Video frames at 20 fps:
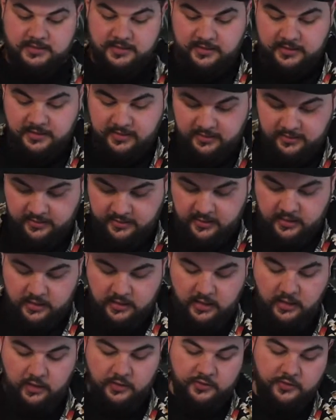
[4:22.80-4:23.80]
and done.
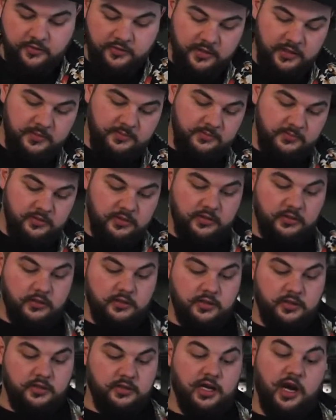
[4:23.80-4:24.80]
Our cream,
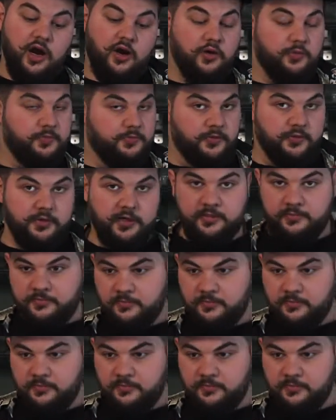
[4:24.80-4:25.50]
or our puree,